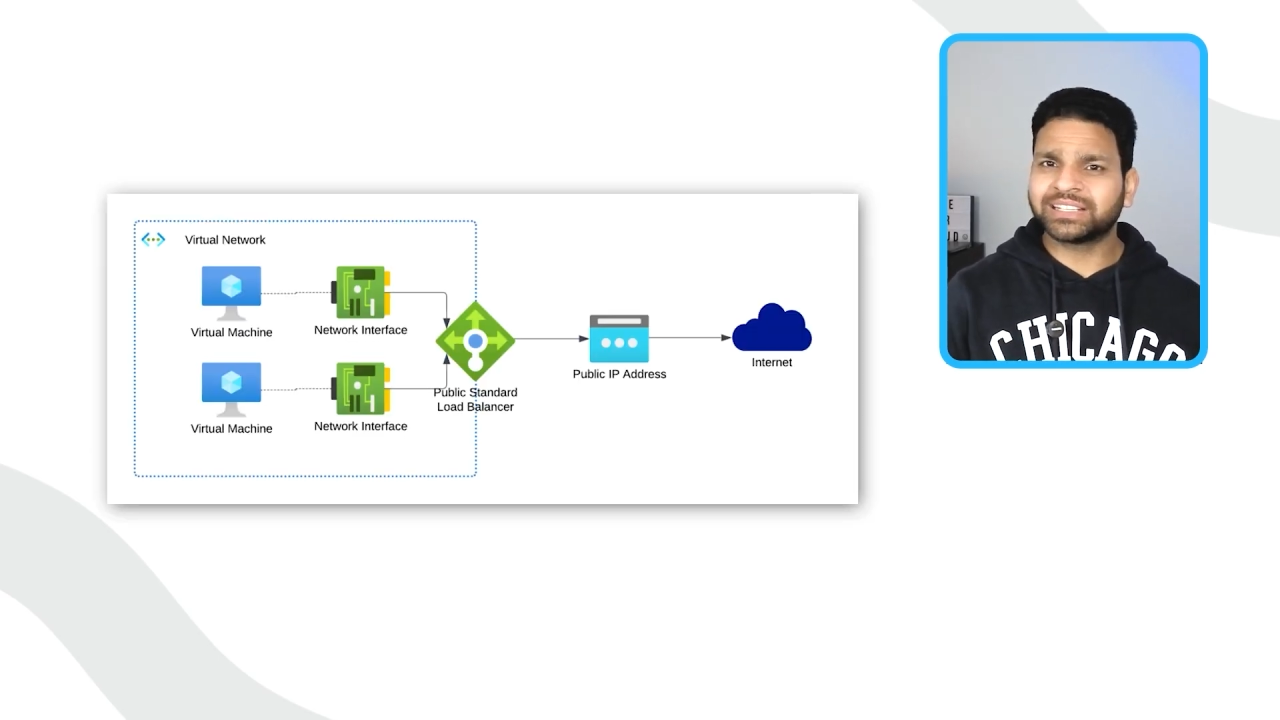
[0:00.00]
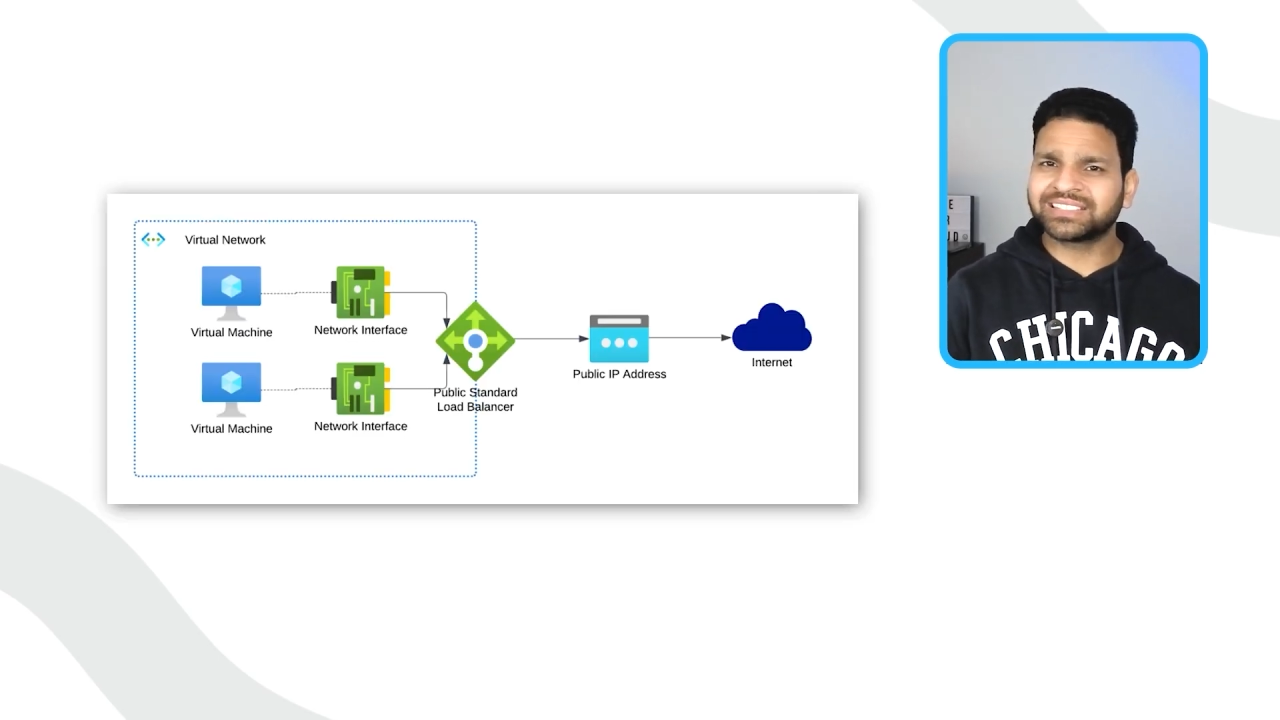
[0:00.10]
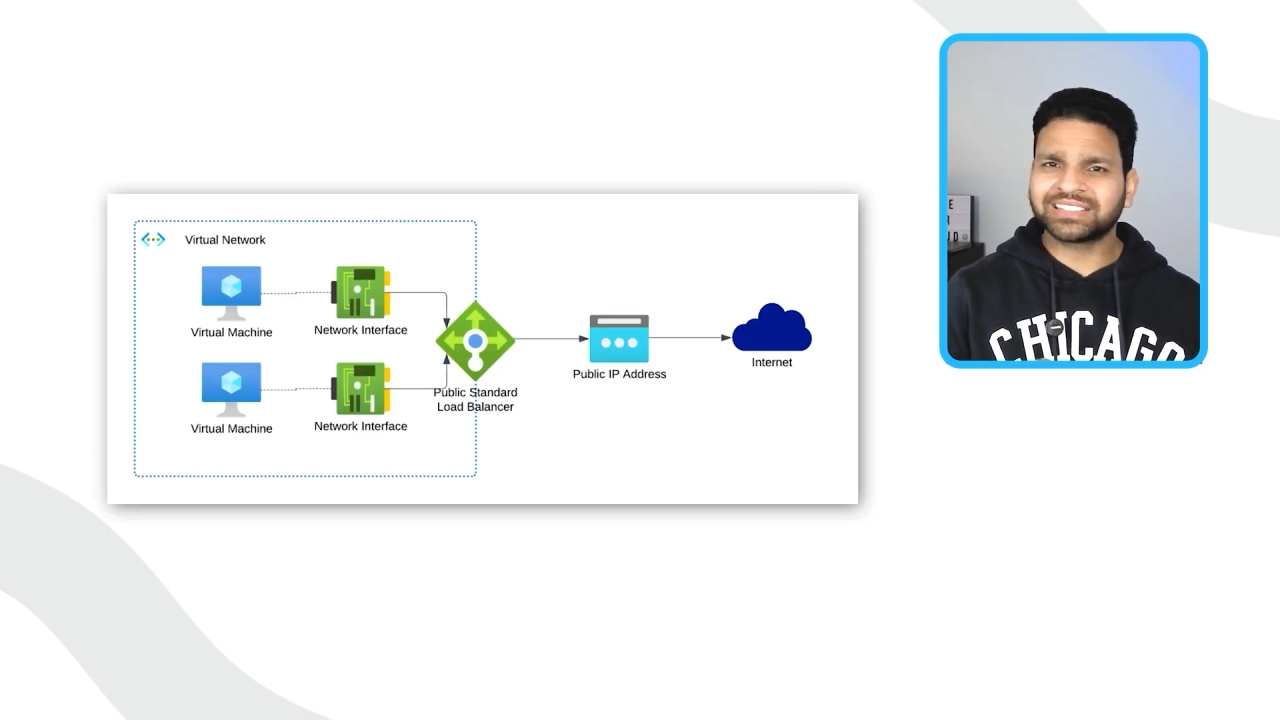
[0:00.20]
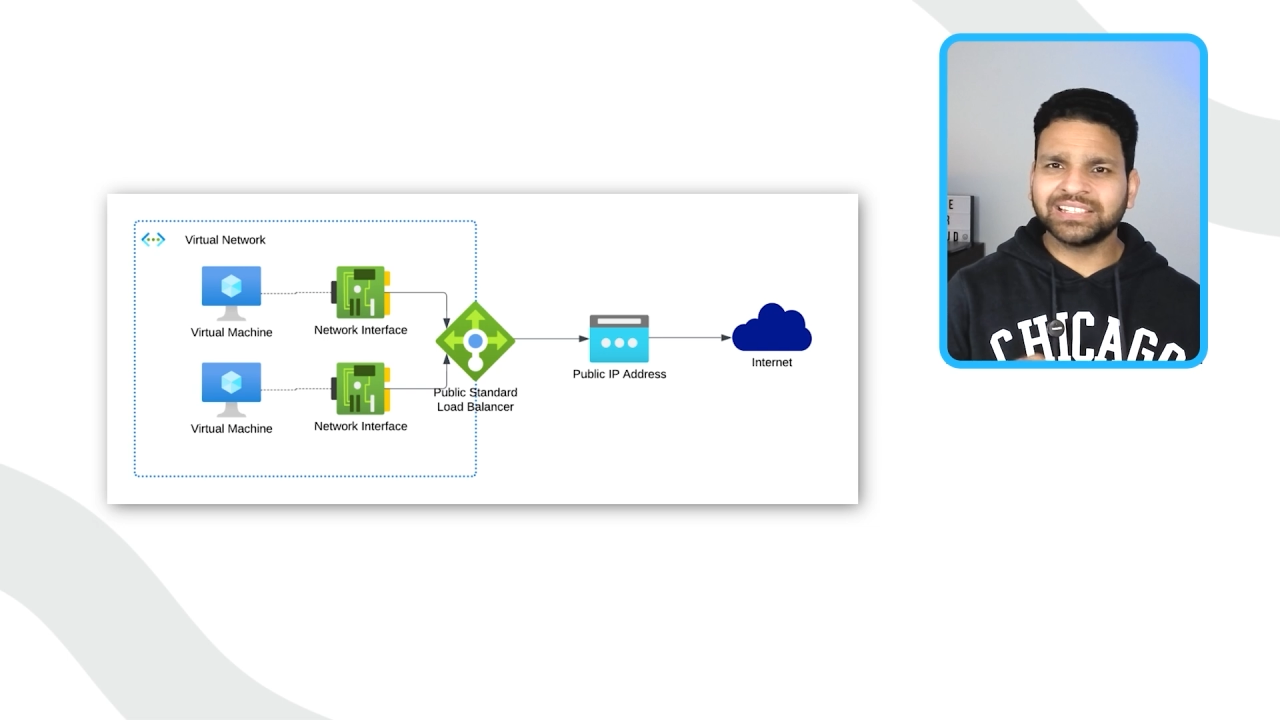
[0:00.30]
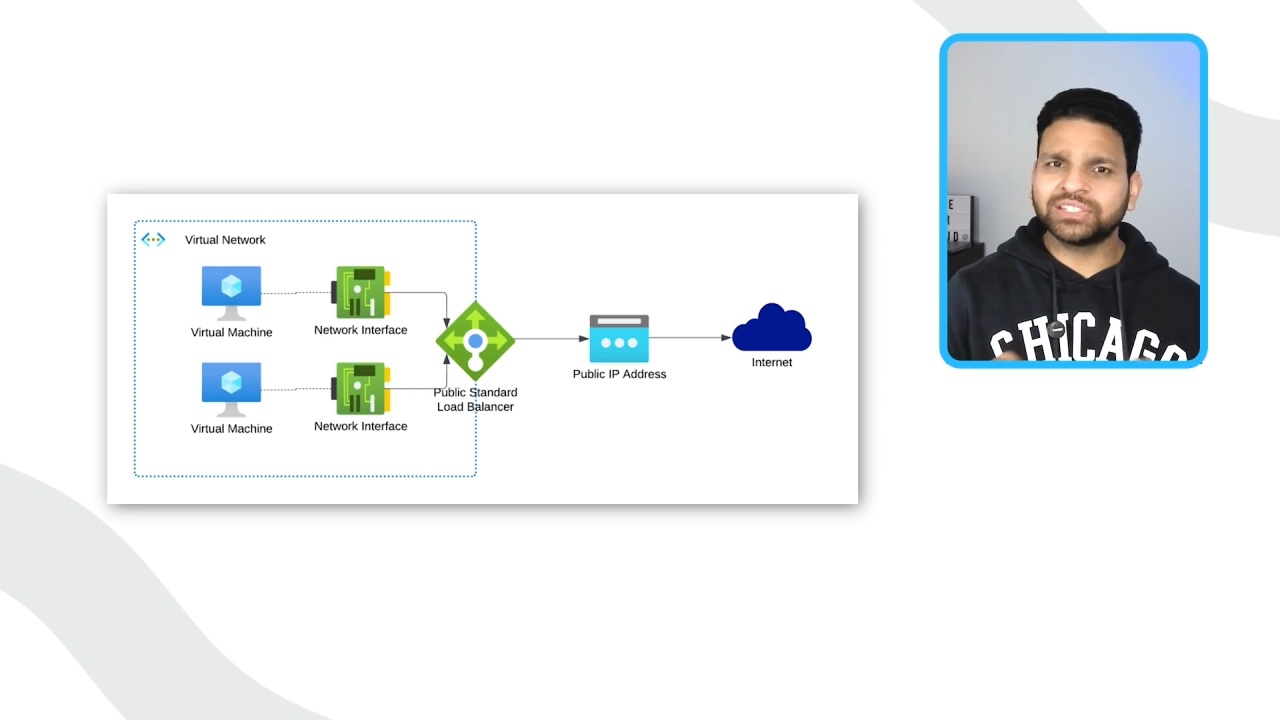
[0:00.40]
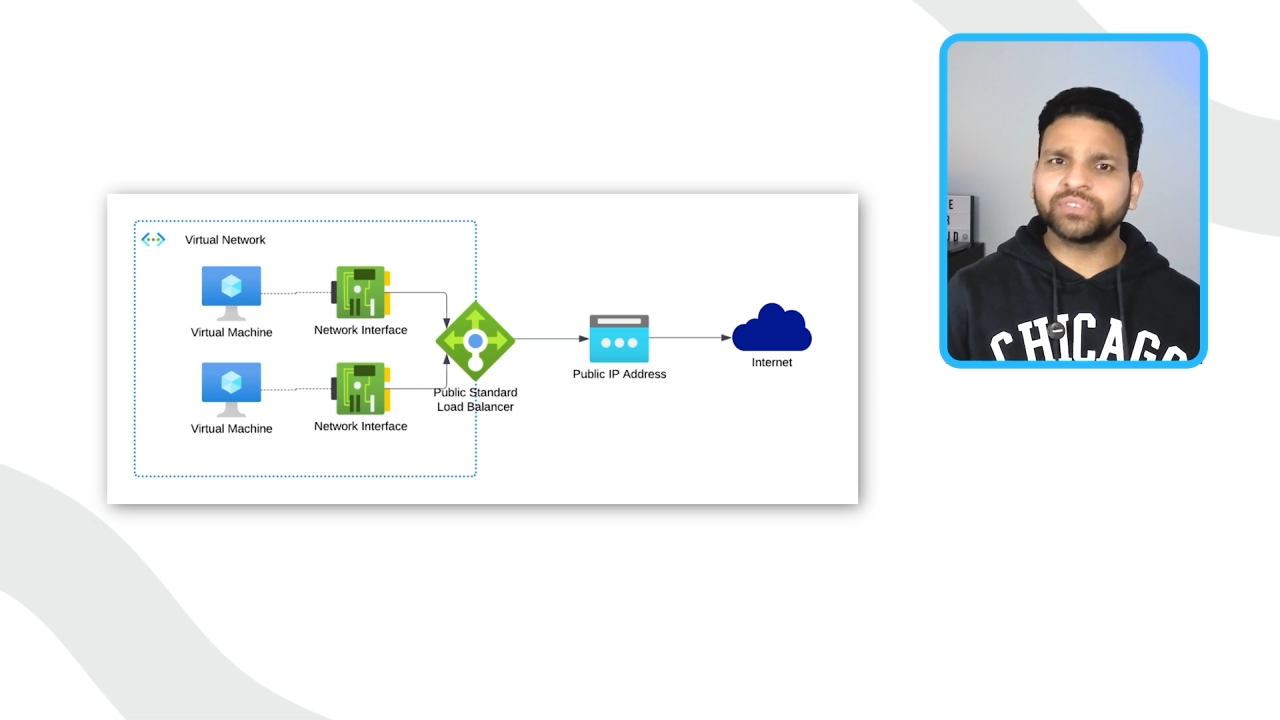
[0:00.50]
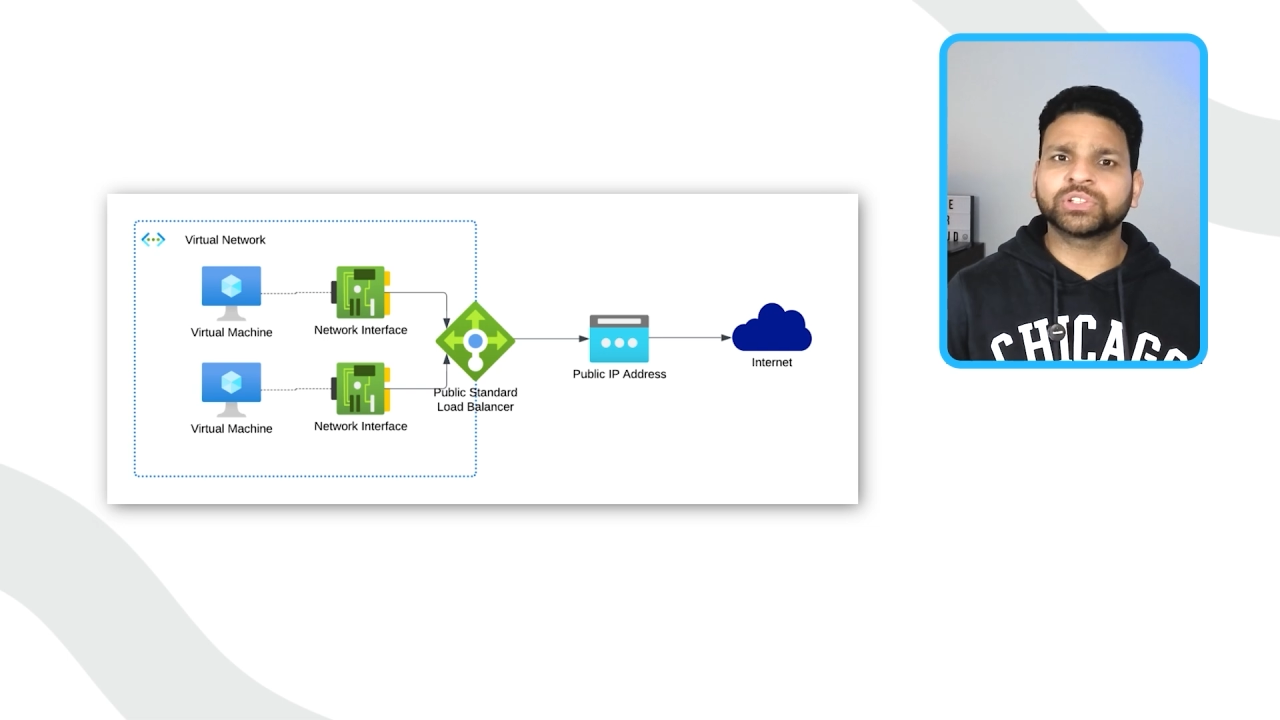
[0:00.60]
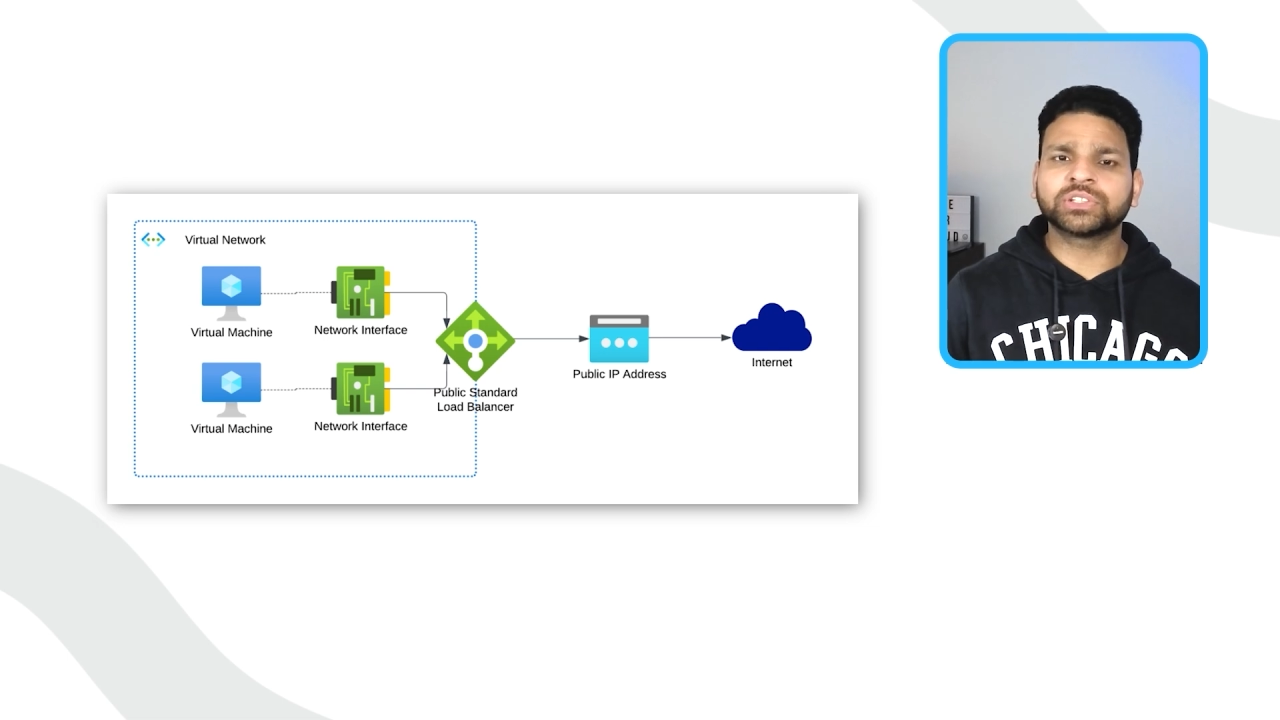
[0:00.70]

it is easy